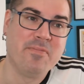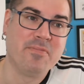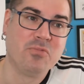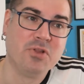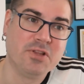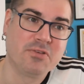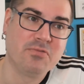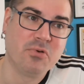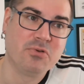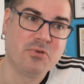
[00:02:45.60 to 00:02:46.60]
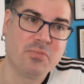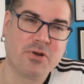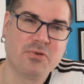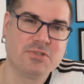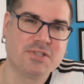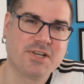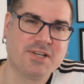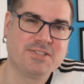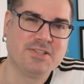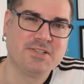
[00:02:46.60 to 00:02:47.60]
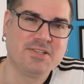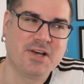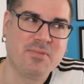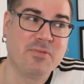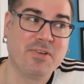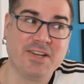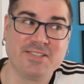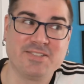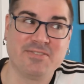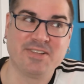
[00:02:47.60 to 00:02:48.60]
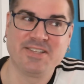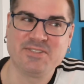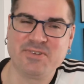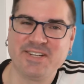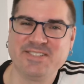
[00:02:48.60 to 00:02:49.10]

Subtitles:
Really looking forward to it, but of course it cuts into time of getting stuff like this ready.